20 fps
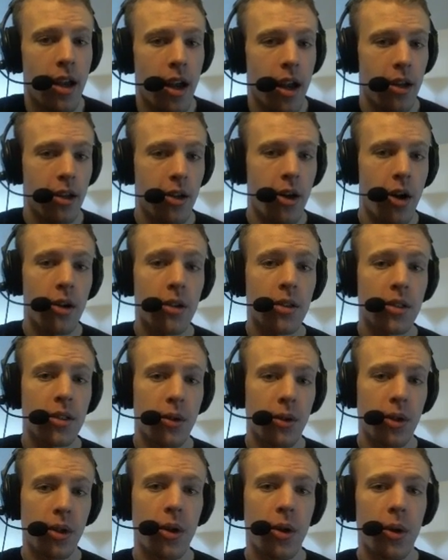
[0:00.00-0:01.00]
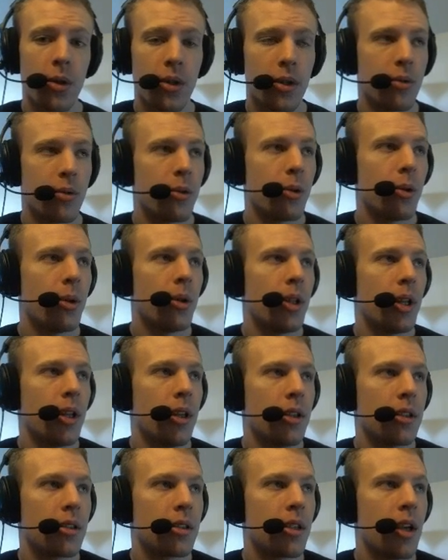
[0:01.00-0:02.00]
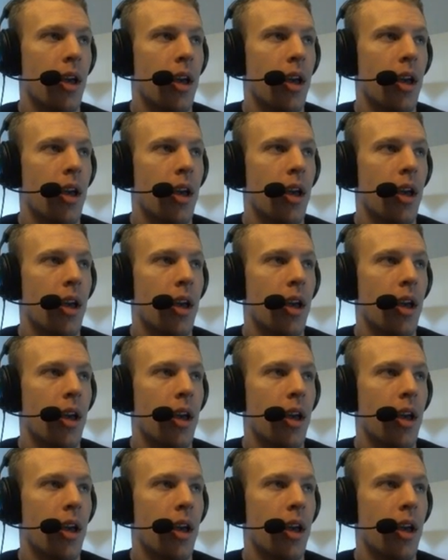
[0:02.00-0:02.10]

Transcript: And in Hearthstone the golden rule is